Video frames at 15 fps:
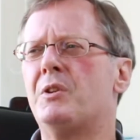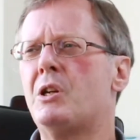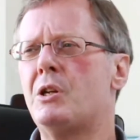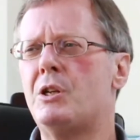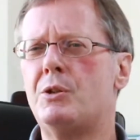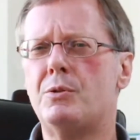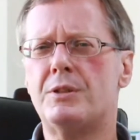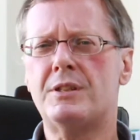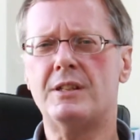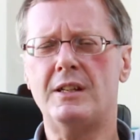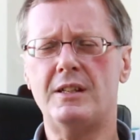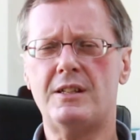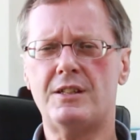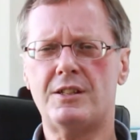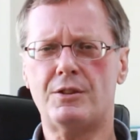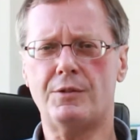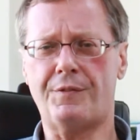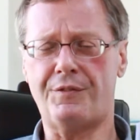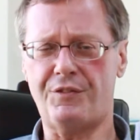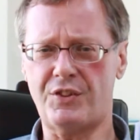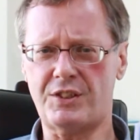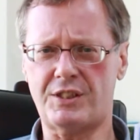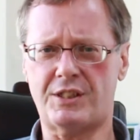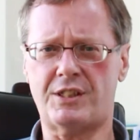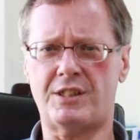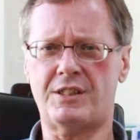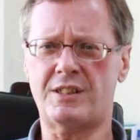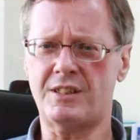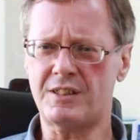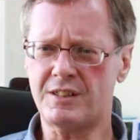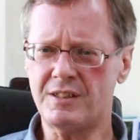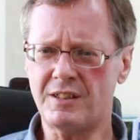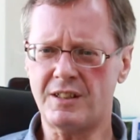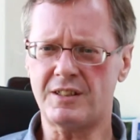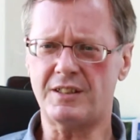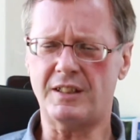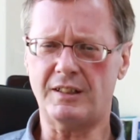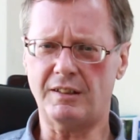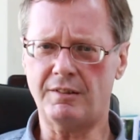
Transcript: To a scientist, to a physicist, that's not exactly